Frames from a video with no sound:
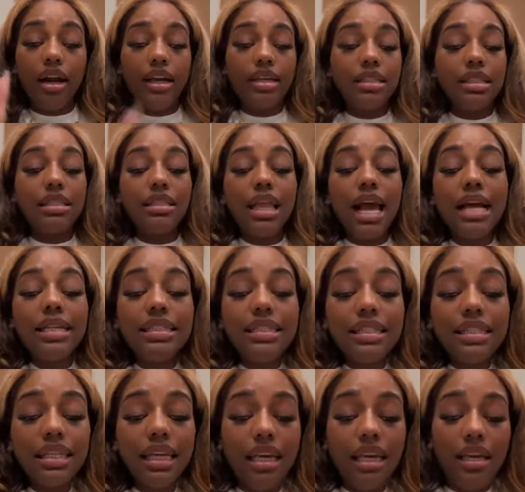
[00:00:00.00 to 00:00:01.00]
All right, so
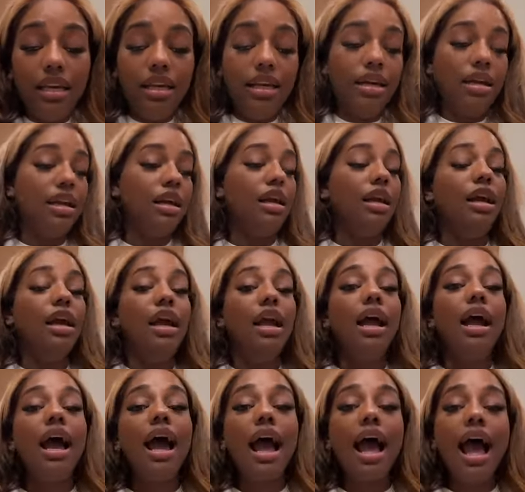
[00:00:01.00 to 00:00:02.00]
let's see
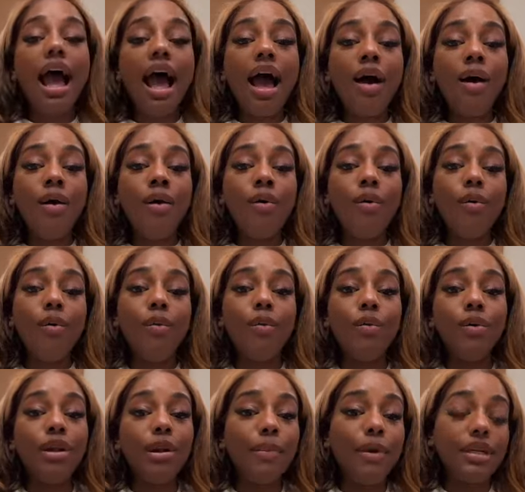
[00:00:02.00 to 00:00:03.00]

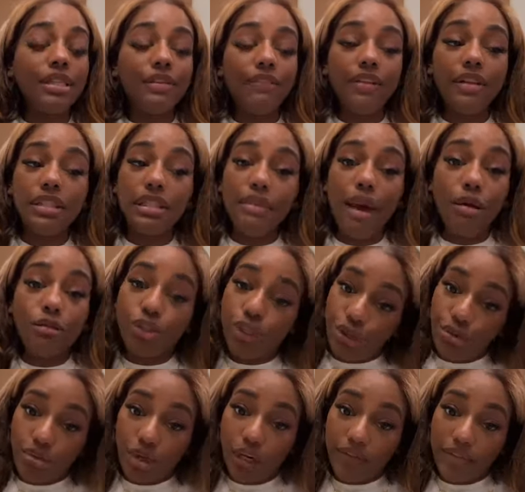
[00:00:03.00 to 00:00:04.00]
how your person feels
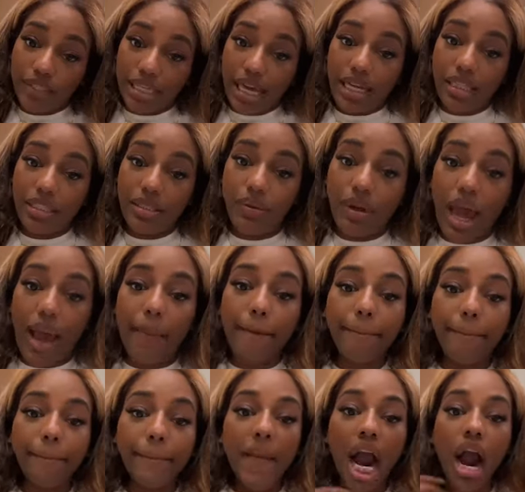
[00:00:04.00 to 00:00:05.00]
about you, Earth signs,
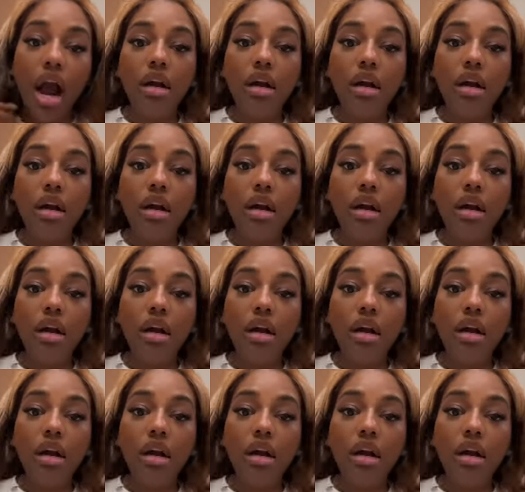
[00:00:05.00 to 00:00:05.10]
okay?